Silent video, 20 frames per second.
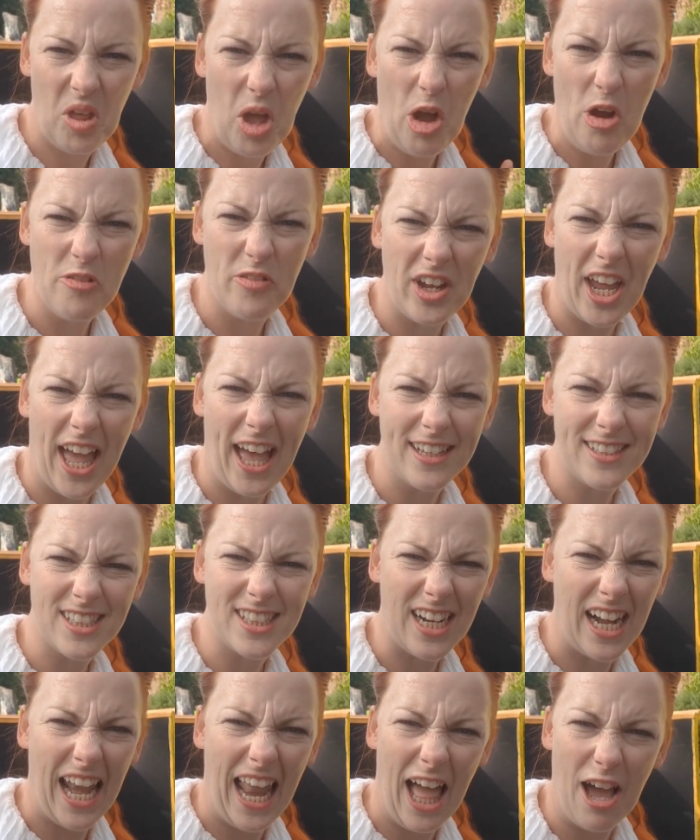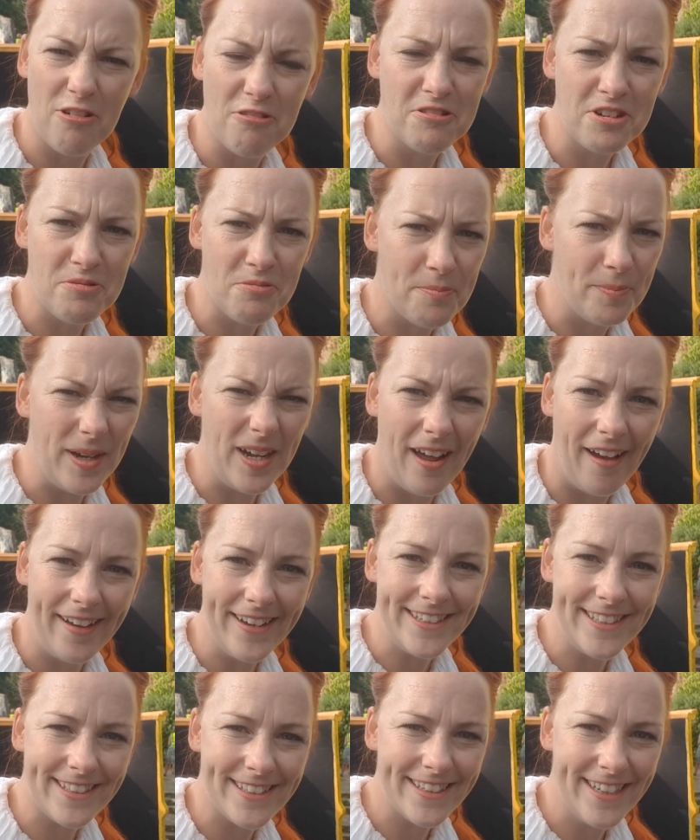overcast cloud, would be
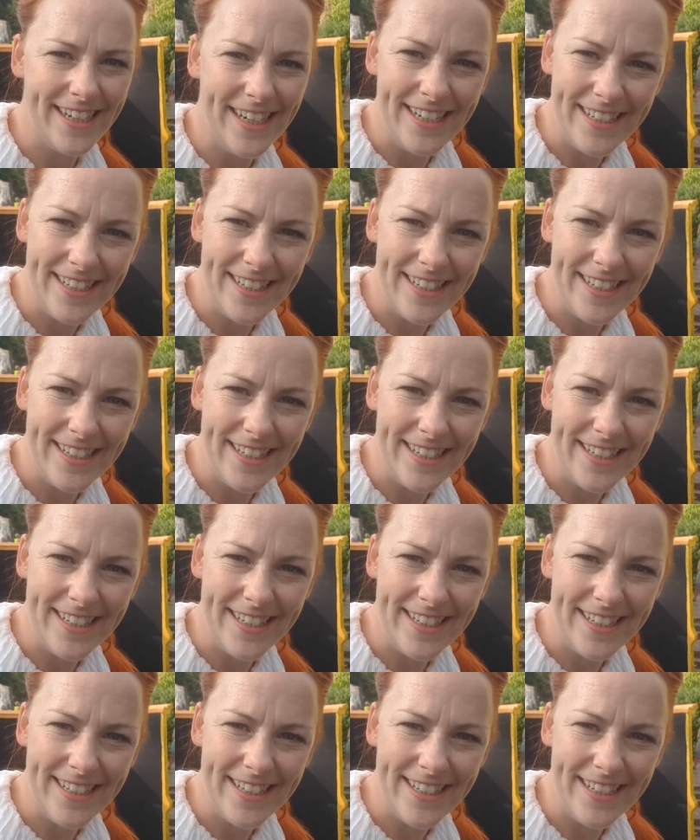nice.